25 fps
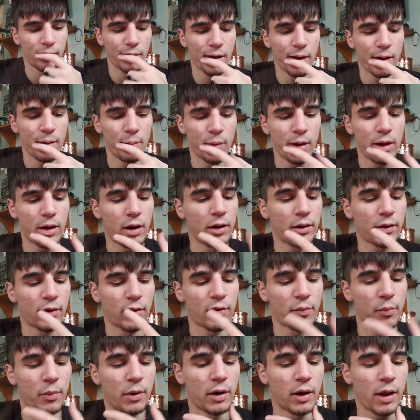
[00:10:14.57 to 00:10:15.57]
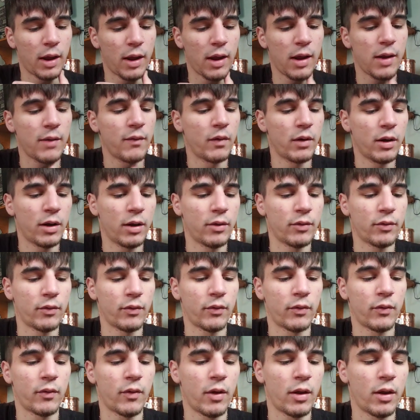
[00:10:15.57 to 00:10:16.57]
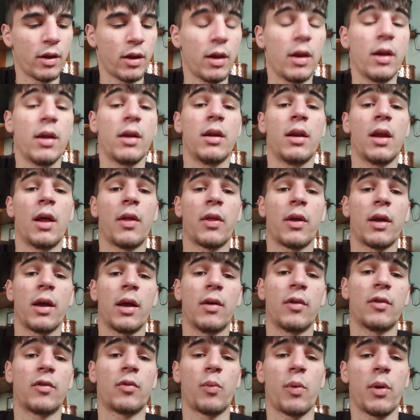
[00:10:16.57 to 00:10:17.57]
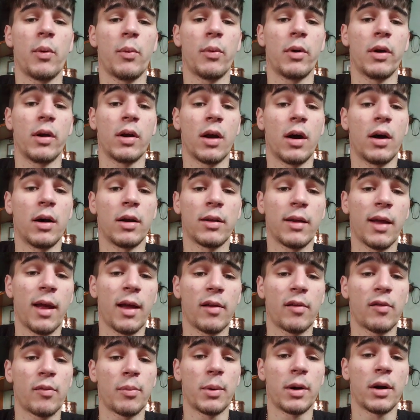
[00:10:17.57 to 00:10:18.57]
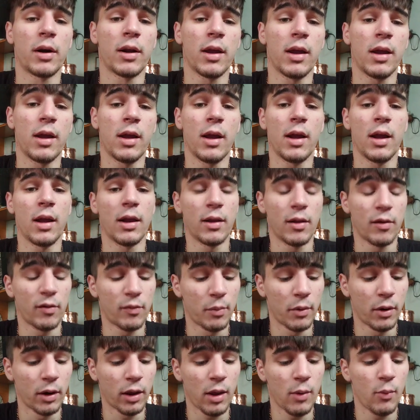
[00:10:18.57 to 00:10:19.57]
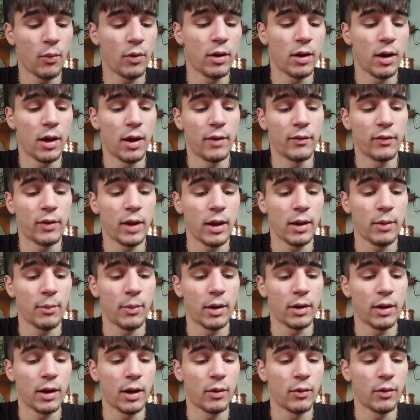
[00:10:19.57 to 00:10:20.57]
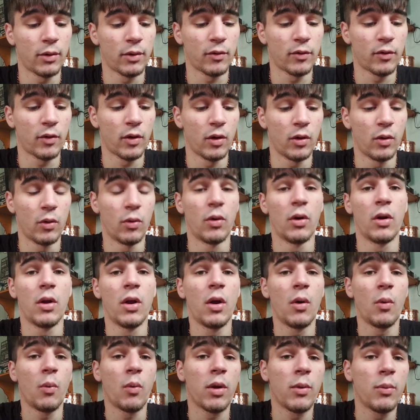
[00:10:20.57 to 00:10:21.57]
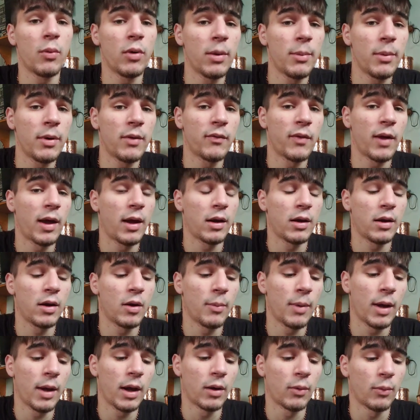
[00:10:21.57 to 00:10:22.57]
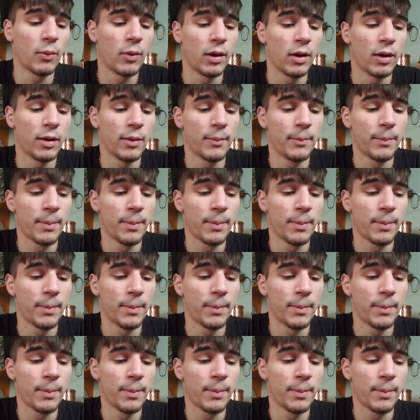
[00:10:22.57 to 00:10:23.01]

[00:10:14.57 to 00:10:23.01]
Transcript: And we caught the Sparky. Even if nothing else, we would have caught that Sparky, and the Sparky would not have taken the tower, so we would have been fine no matter what.